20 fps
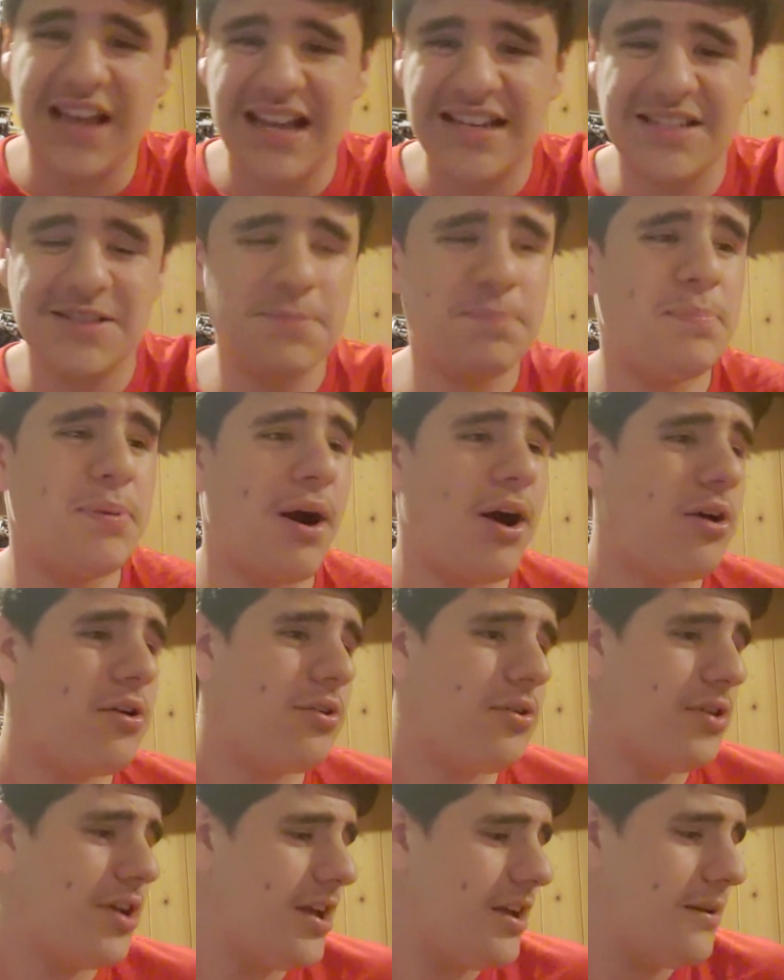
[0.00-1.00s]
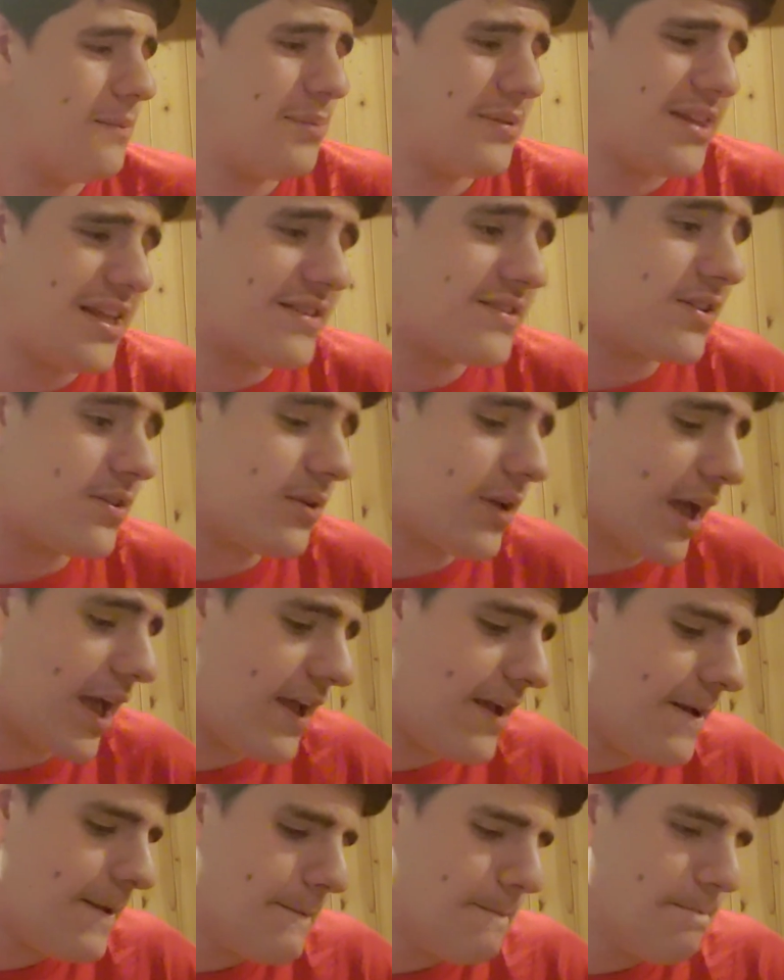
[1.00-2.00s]
I just borrowed it, but that's
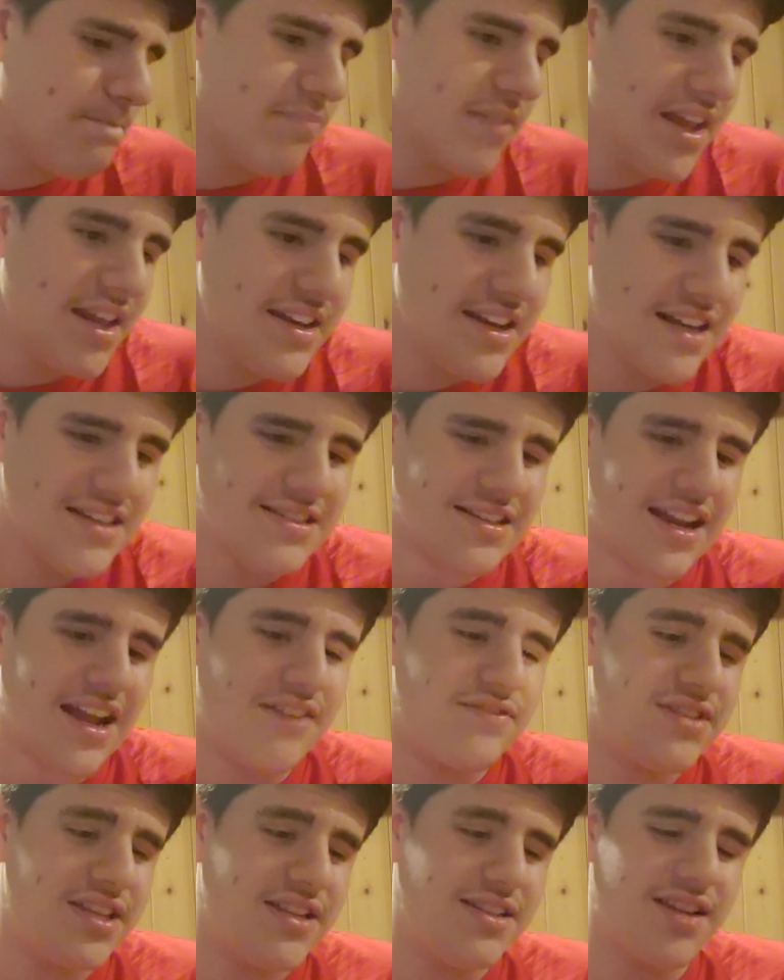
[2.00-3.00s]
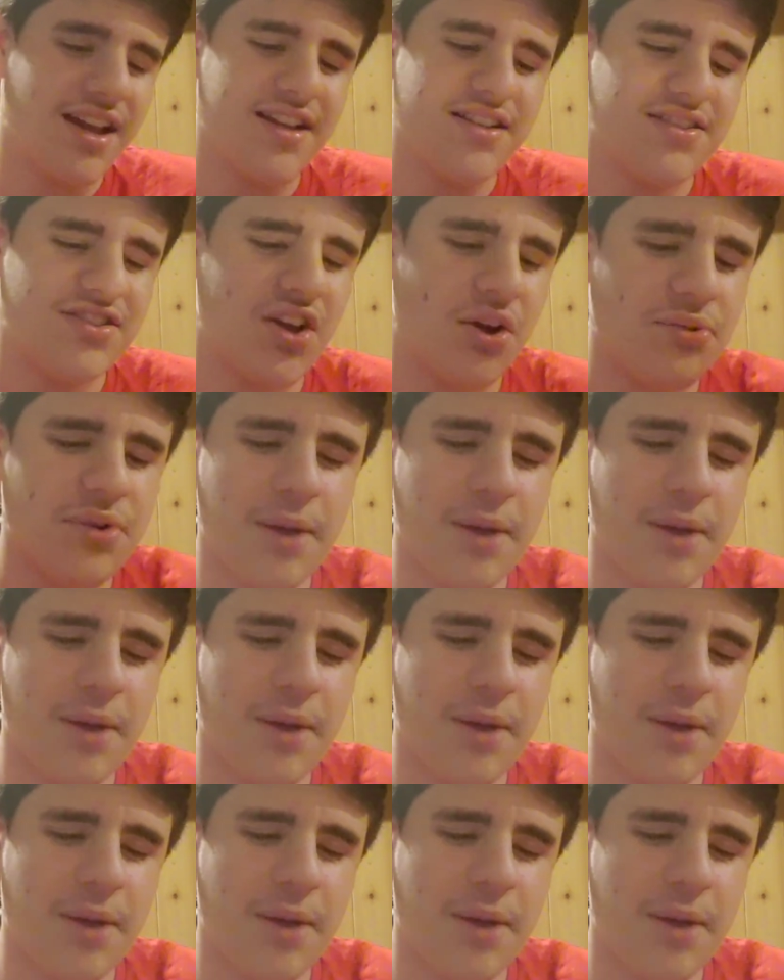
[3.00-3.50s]
okay. Next, I have Teen Titans Go